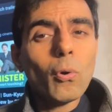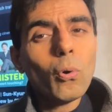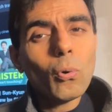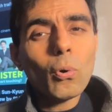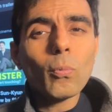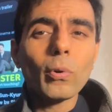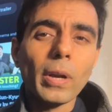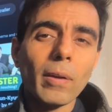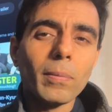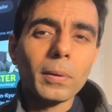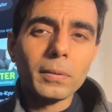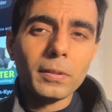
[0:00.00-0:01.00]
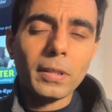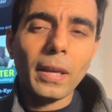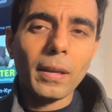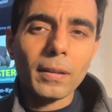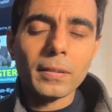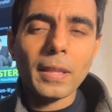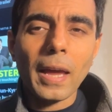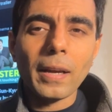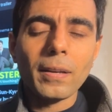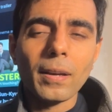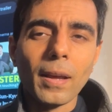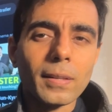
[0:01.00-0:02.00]
who would ever think
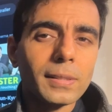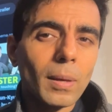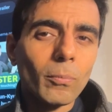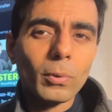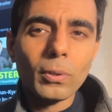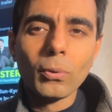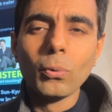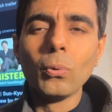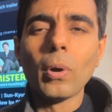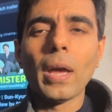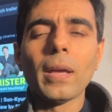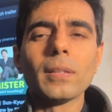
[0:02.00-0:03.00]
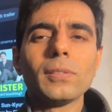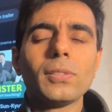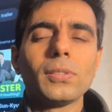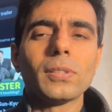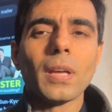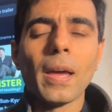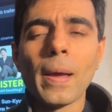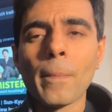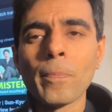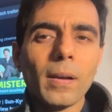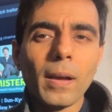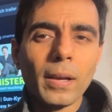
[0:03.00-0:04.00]
that uh, someone who has
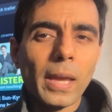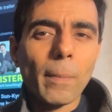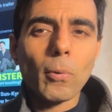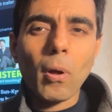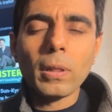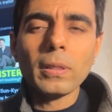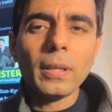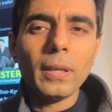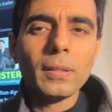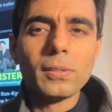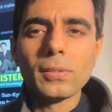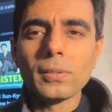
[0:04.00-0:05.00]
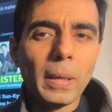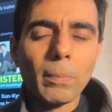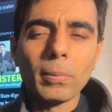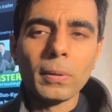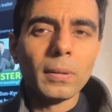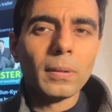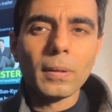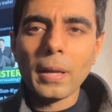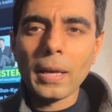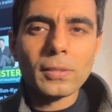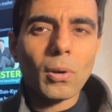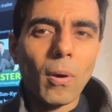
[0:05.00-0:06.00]
um, uh, kept all these people
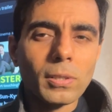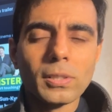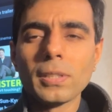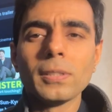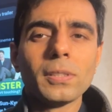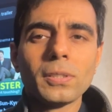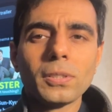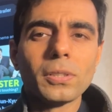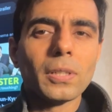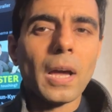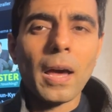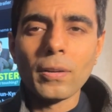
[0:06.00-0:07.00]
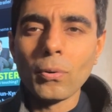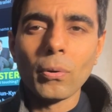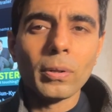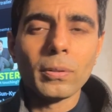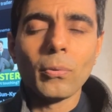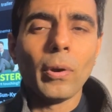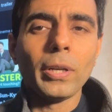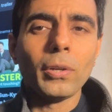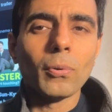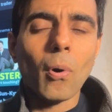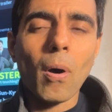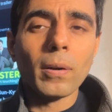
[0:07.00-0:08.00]
as hostage are going going
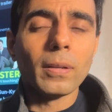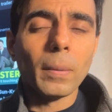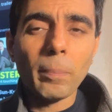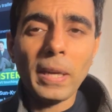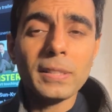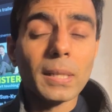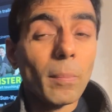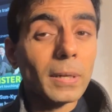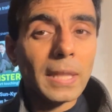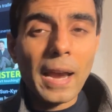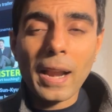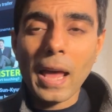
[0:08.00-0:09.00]
to order a pizza? But that